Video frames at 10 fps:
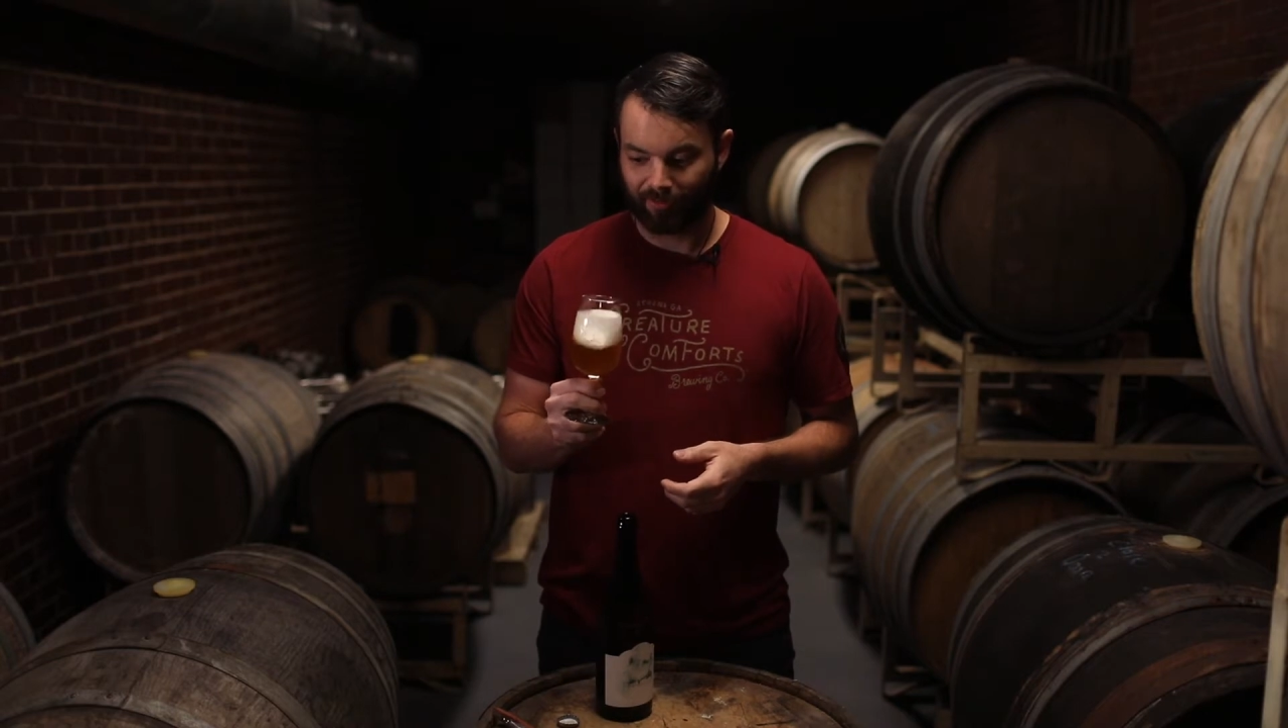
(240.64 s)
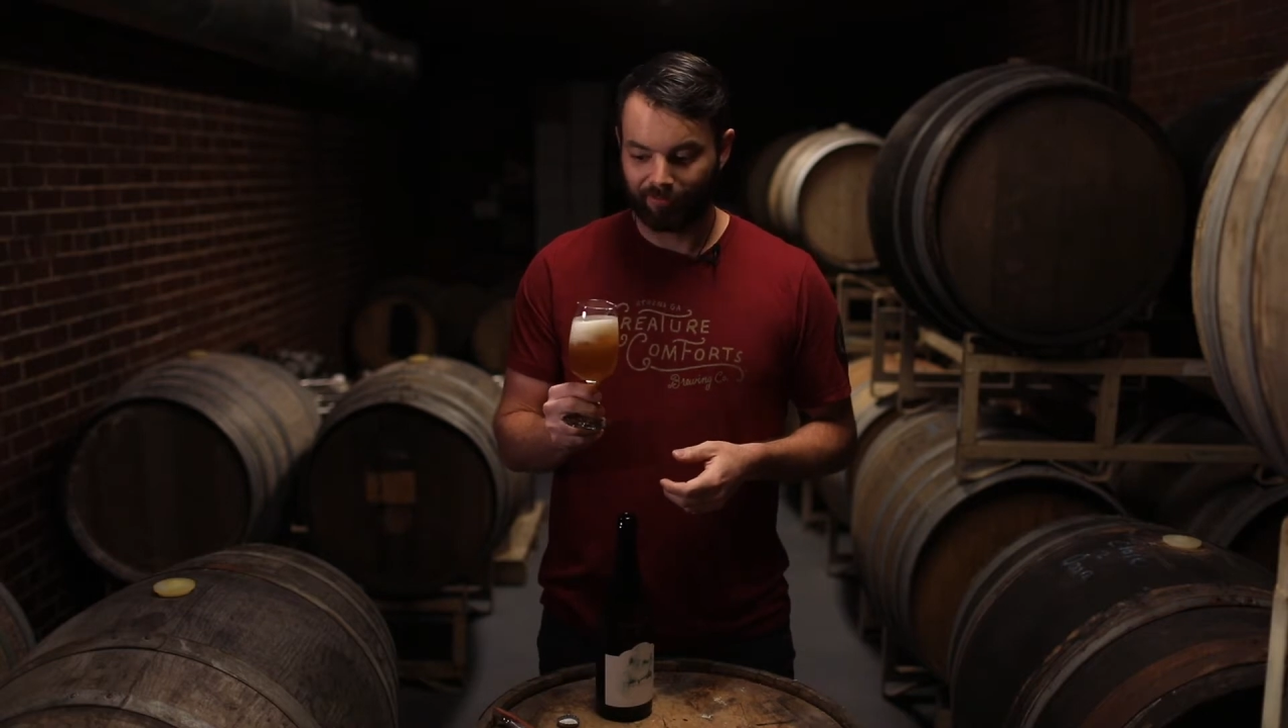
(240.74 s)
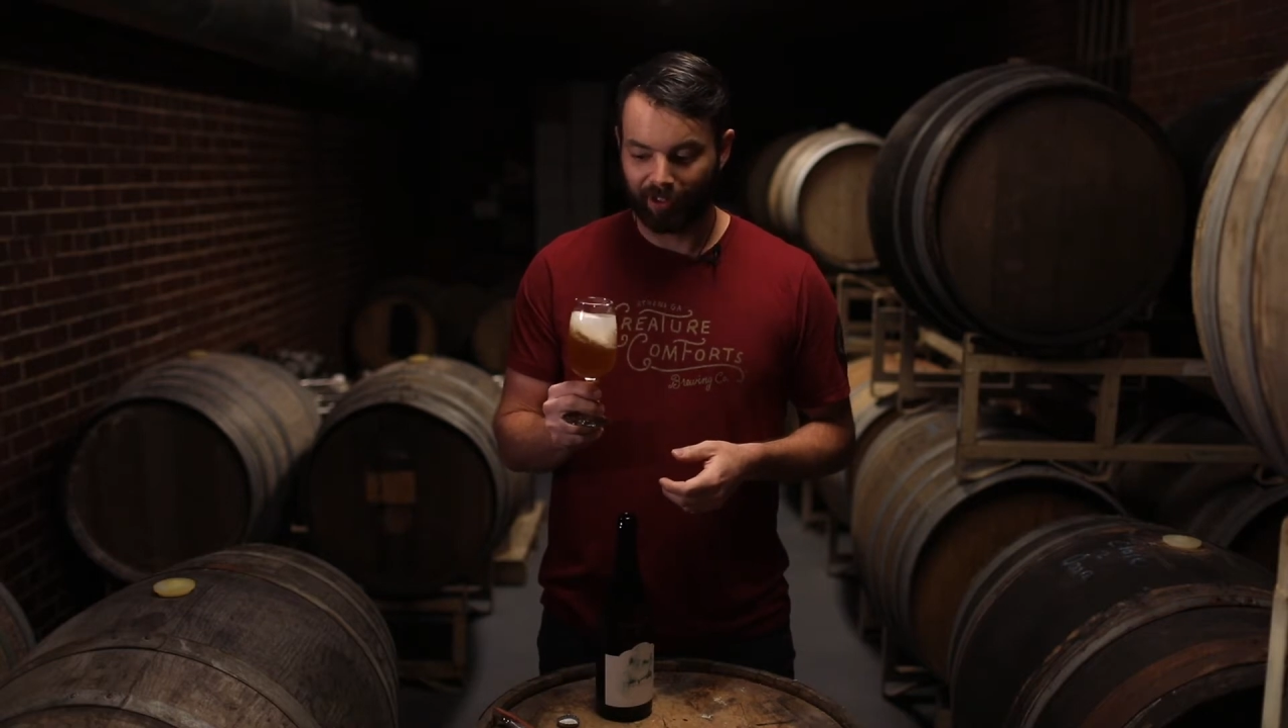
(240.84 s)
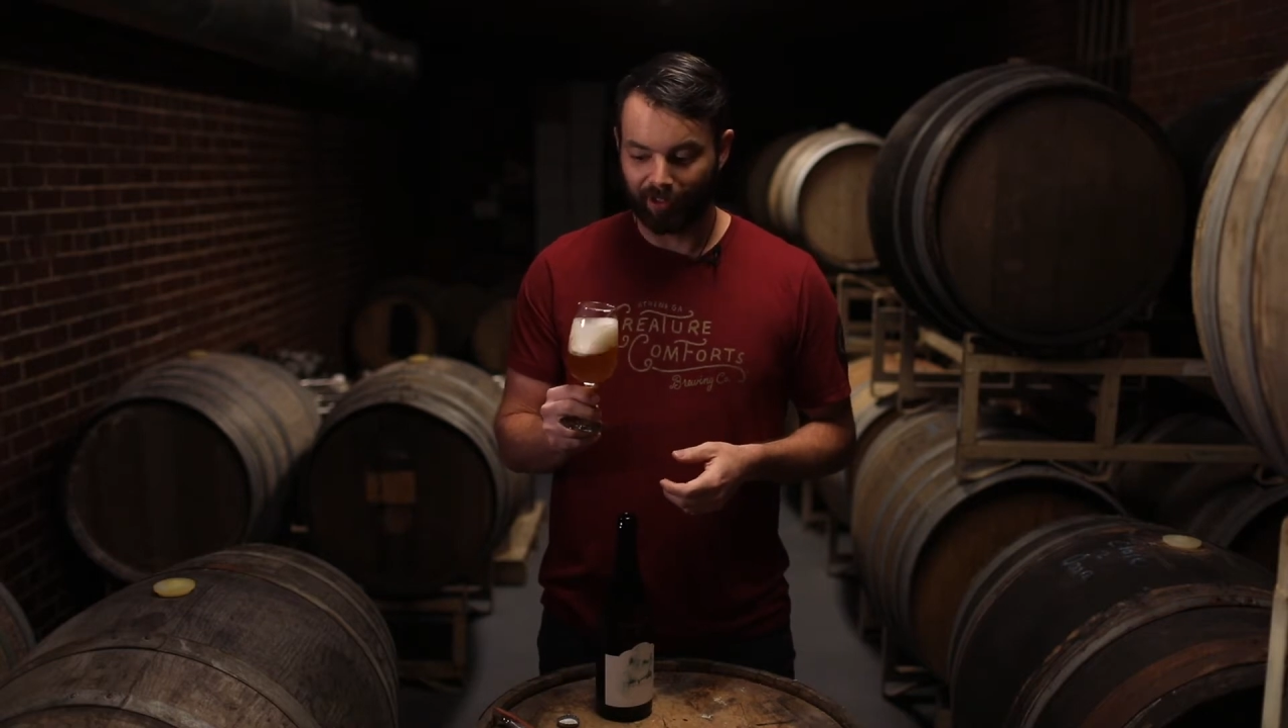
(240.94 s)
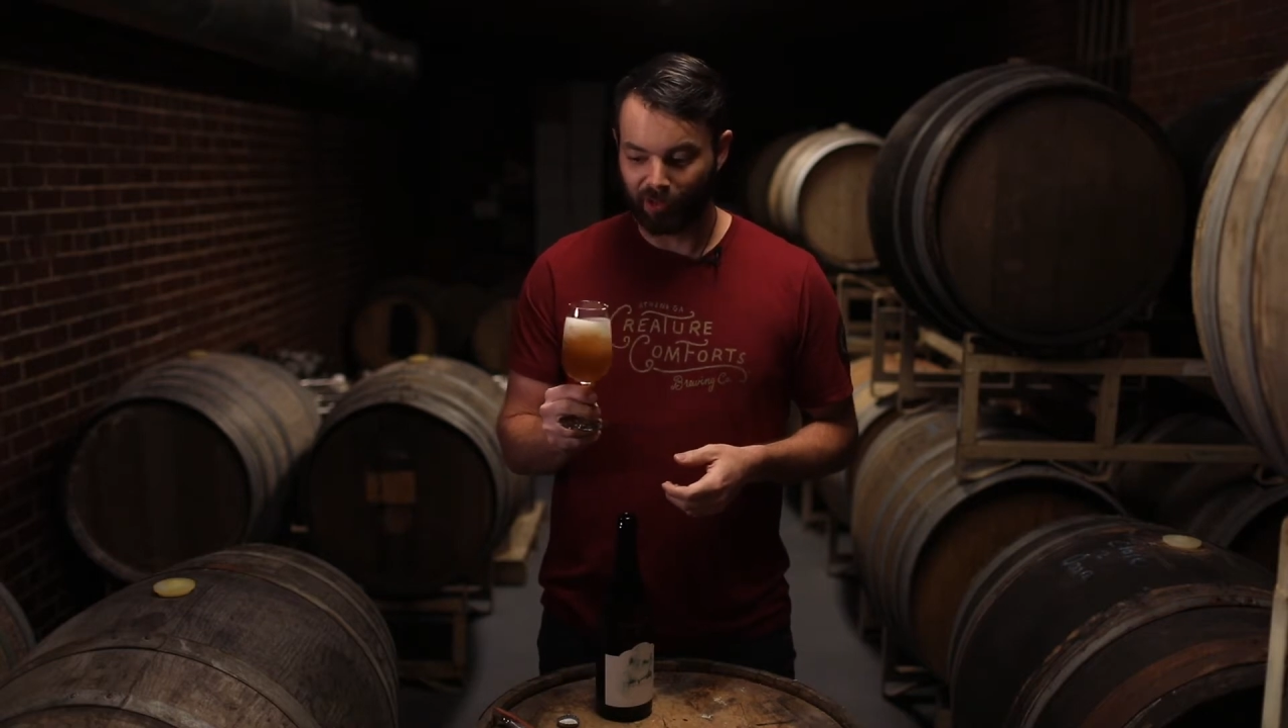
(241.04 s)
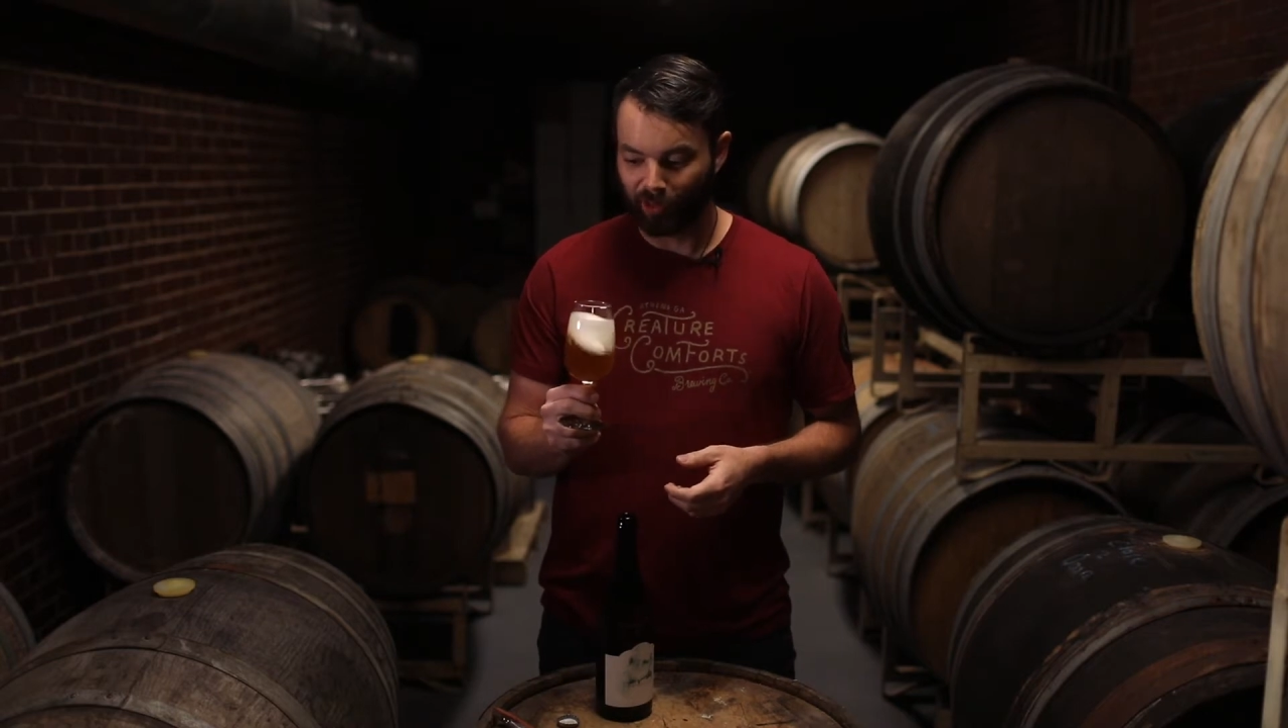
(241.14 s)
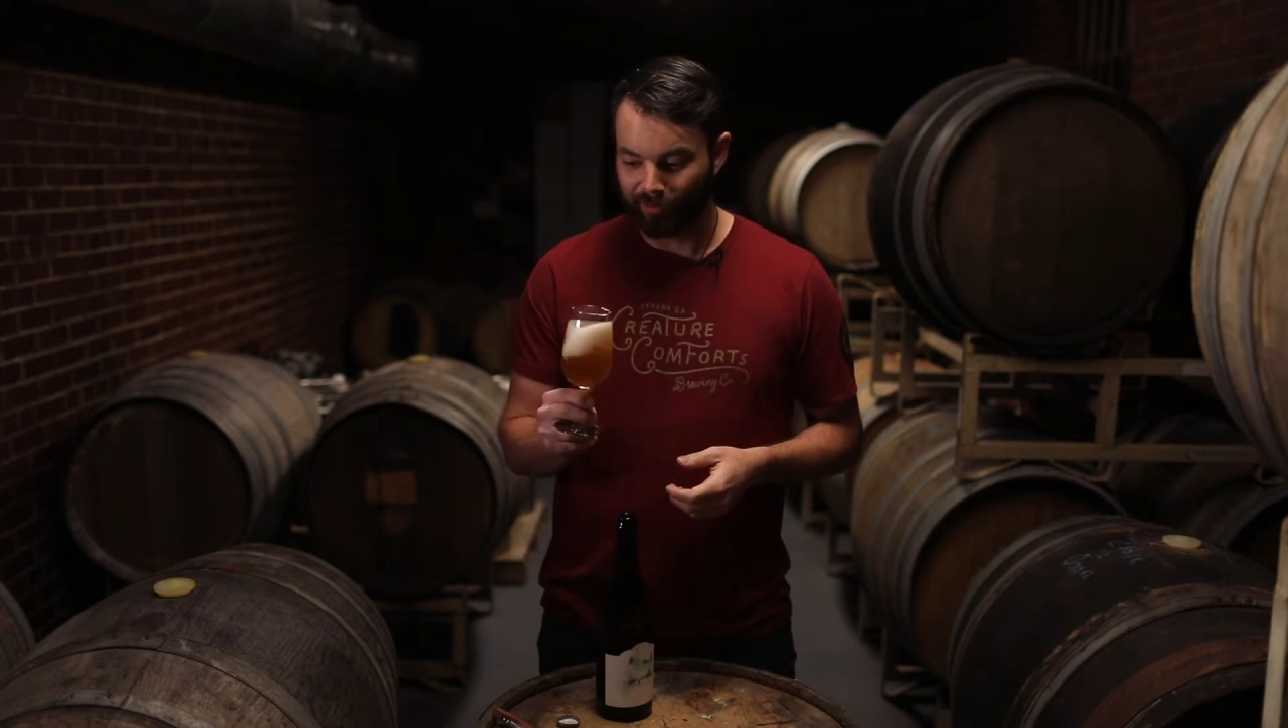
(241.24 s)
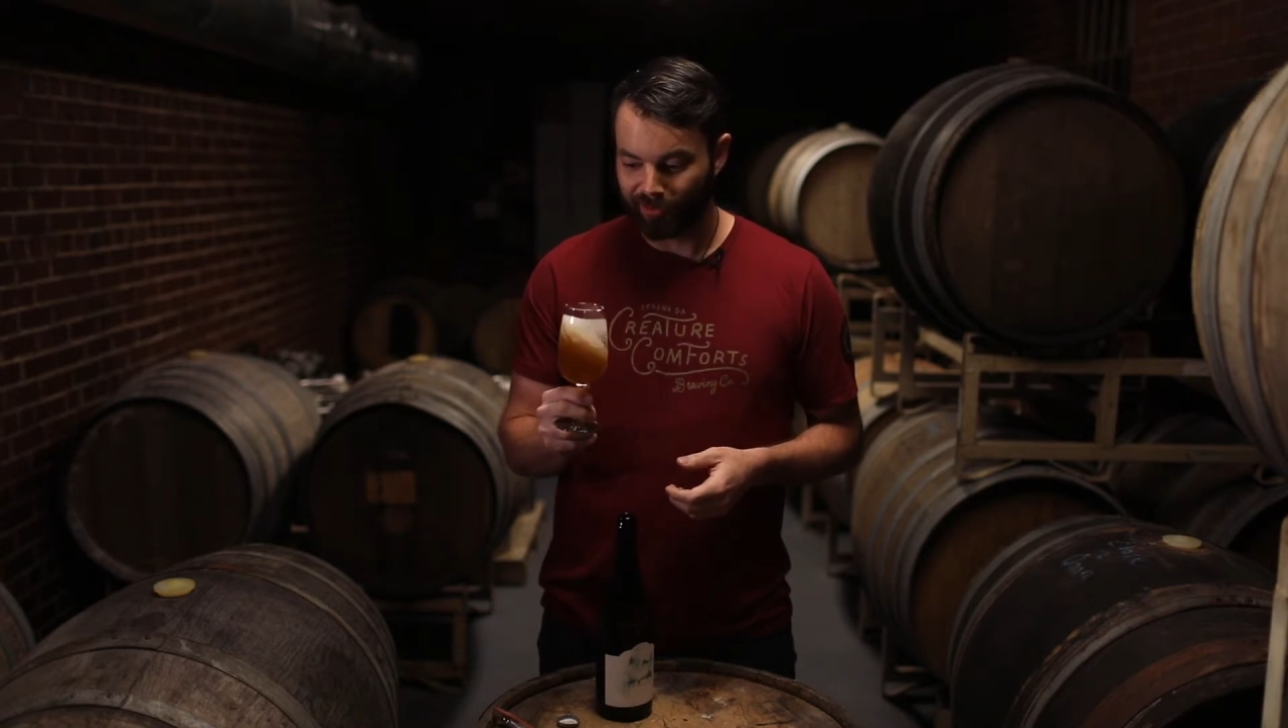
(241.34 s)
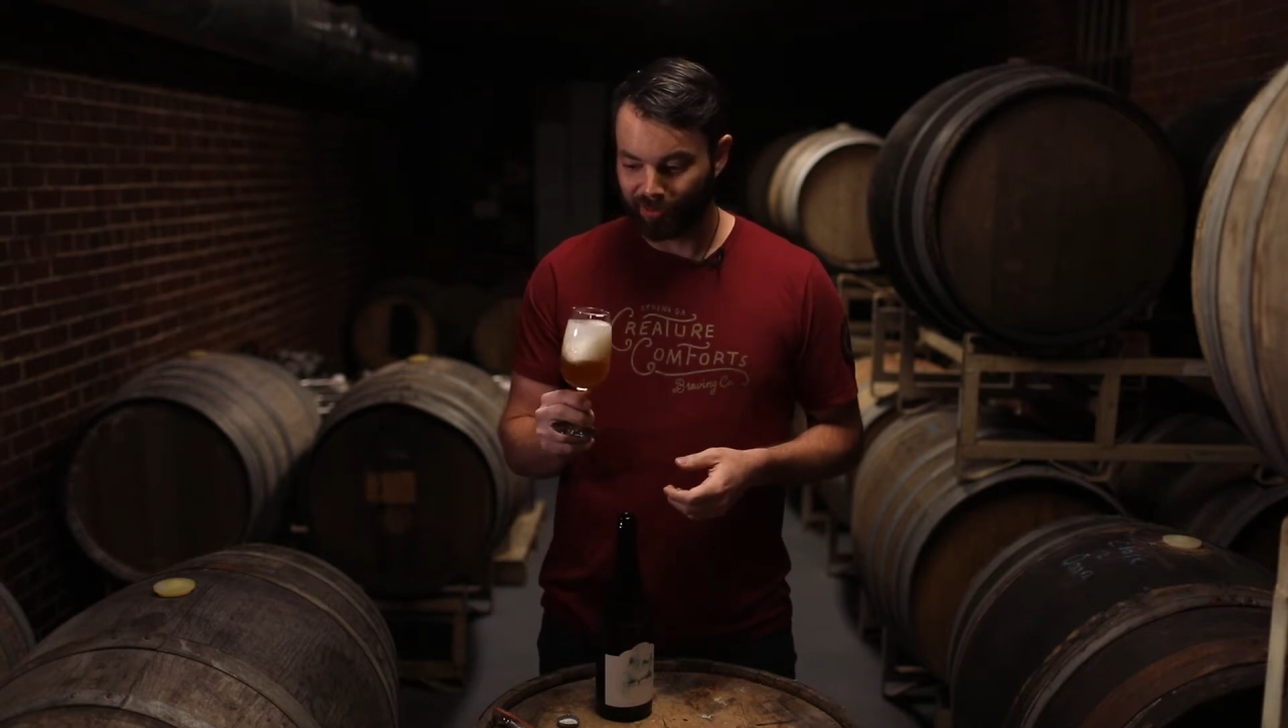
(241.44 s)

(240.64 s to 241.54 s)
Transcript: very enjoyable